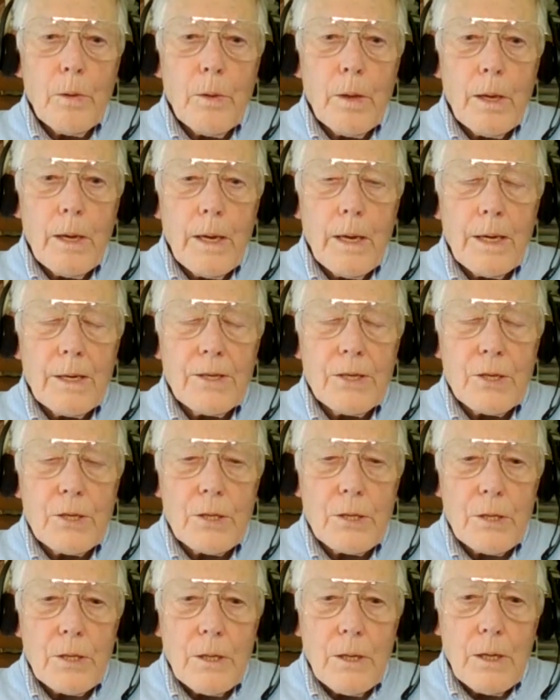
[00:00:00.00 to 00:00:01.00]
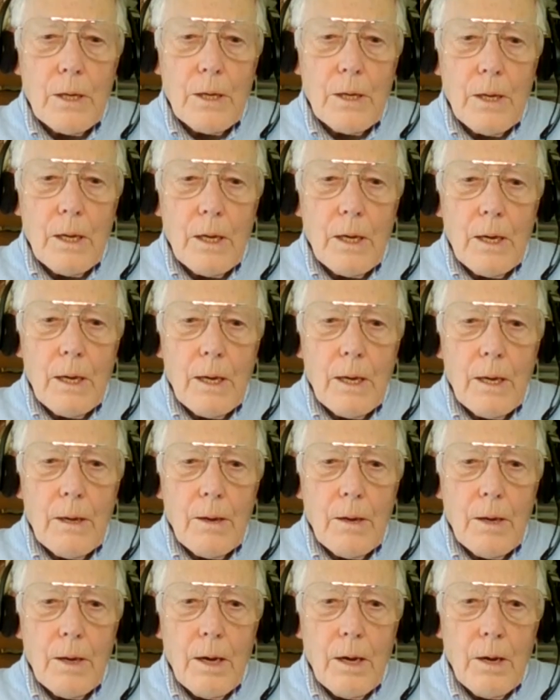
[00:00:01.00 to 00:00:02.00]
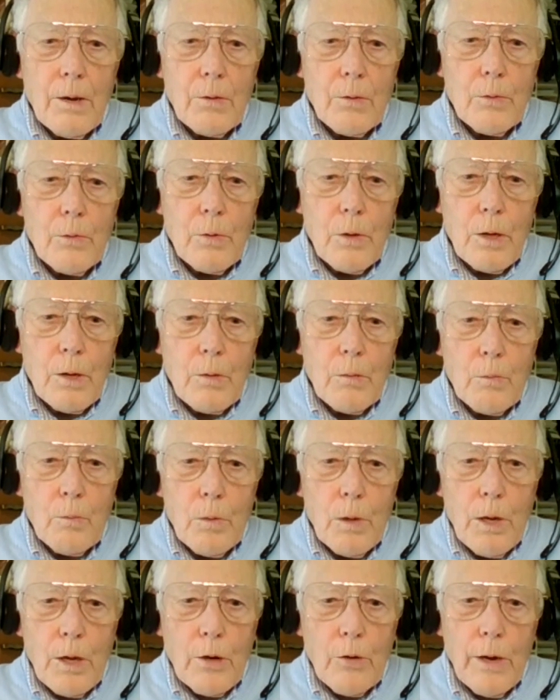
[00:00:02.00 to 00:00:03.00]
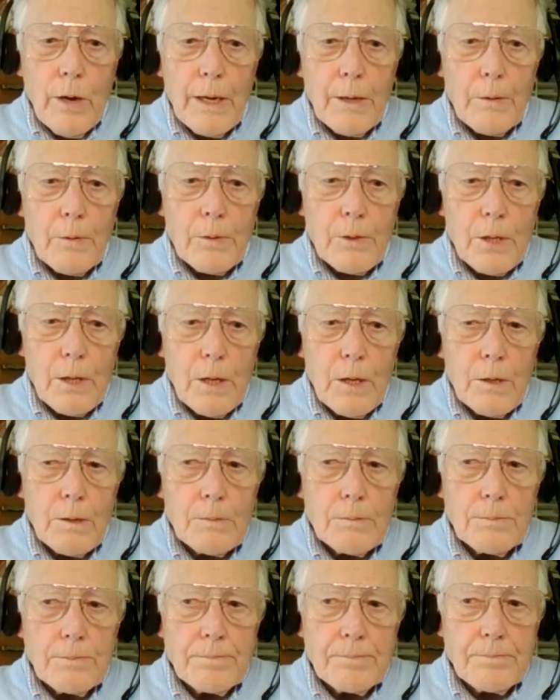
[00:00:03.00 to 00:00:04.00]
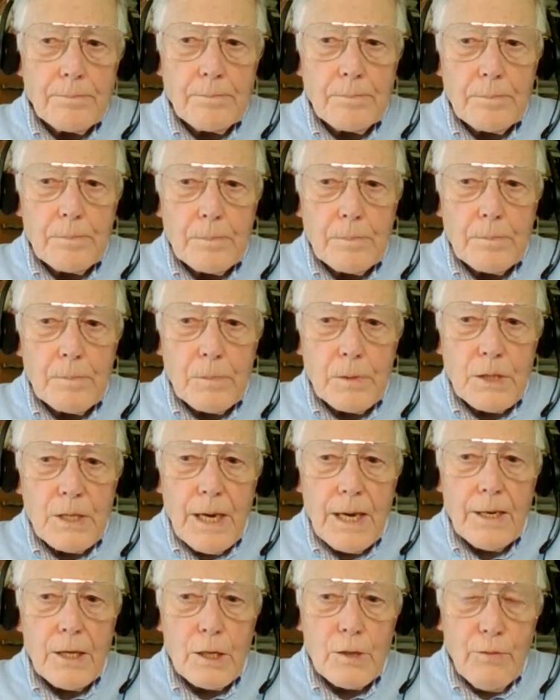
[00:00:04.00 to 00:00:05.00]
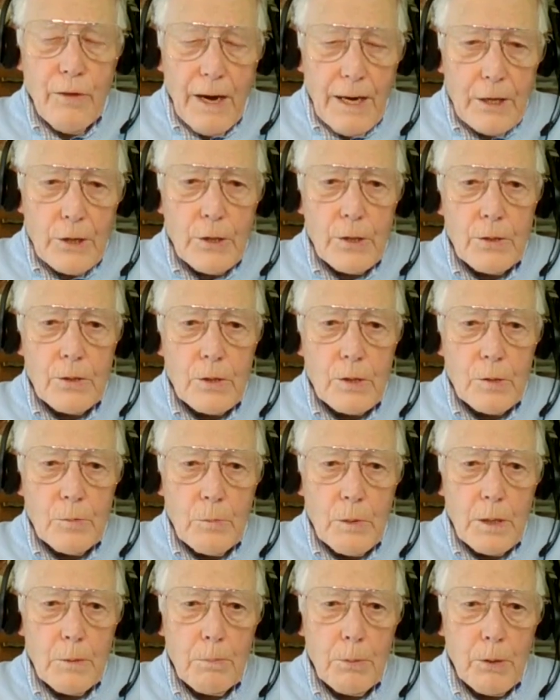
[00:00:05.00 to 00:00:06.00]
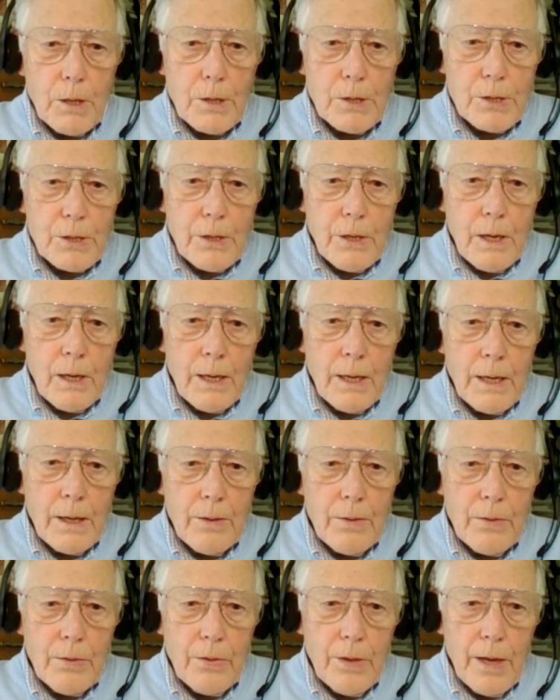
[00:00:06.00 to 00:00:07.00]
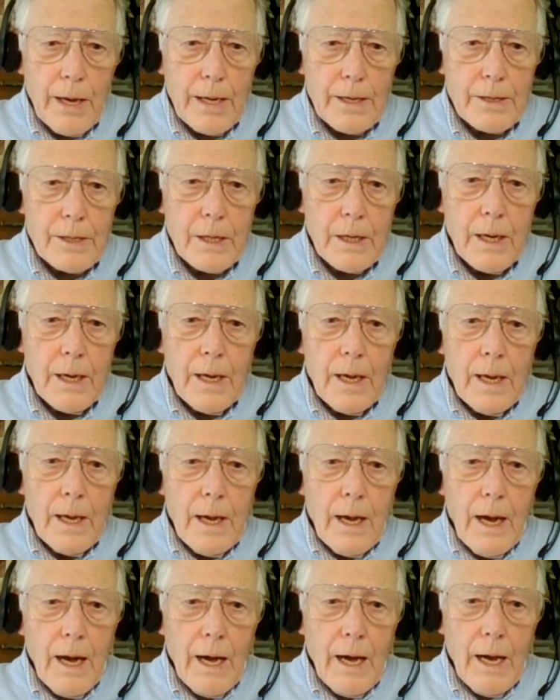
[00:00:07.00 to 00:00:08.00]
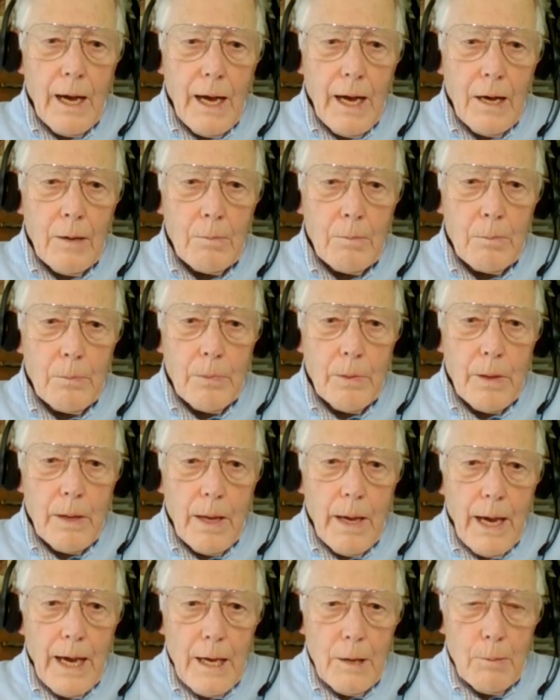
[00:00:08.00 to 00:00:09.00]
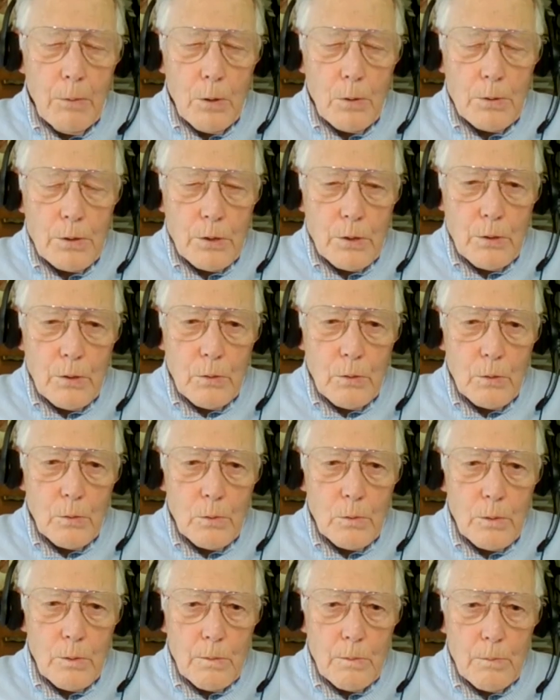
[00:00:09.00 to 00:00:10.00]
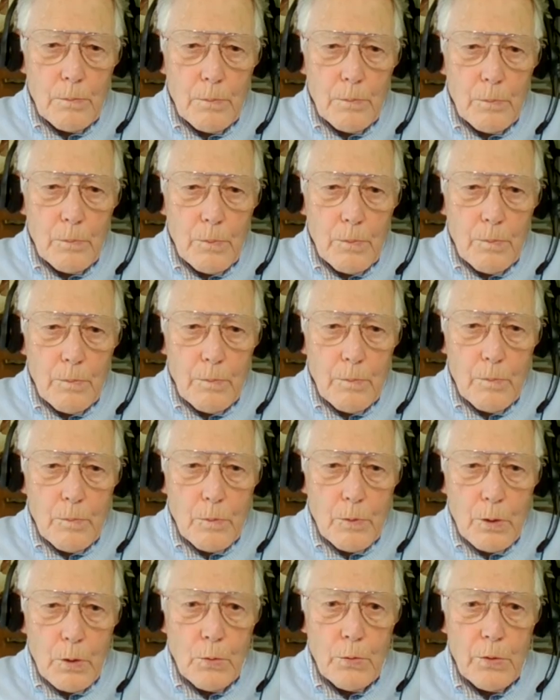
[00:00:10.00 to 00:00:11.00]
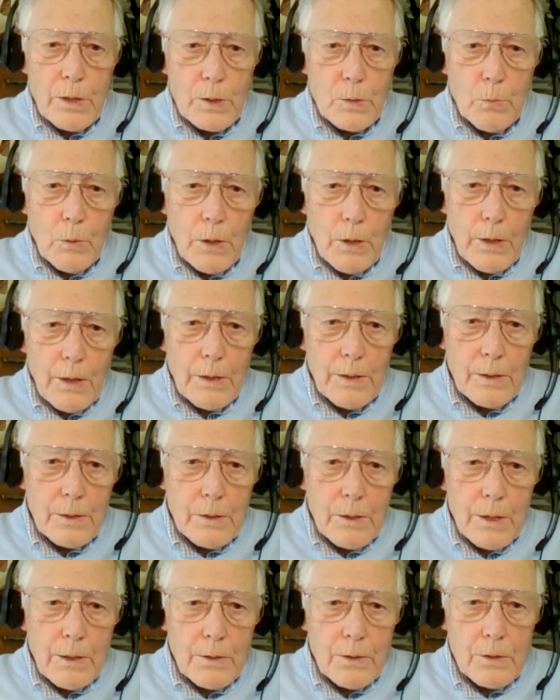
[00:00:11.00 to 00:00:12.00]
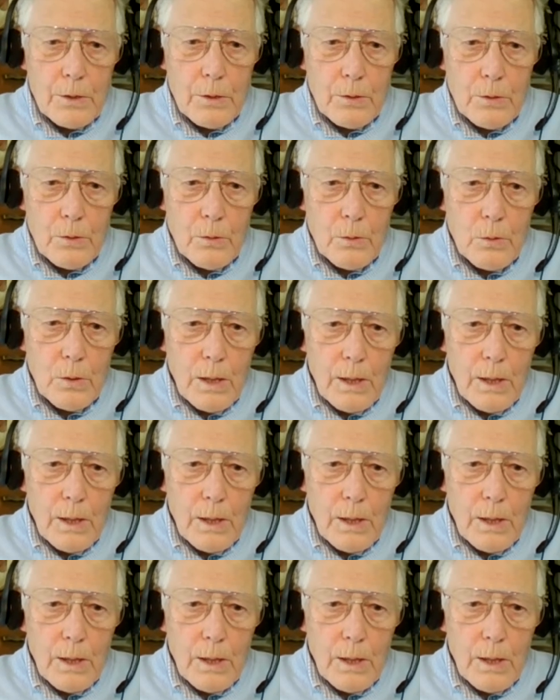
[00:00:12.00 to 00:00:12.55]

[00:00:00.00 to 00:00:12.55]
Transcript: It's a great satisfaction to me personally that I am able to do this work and to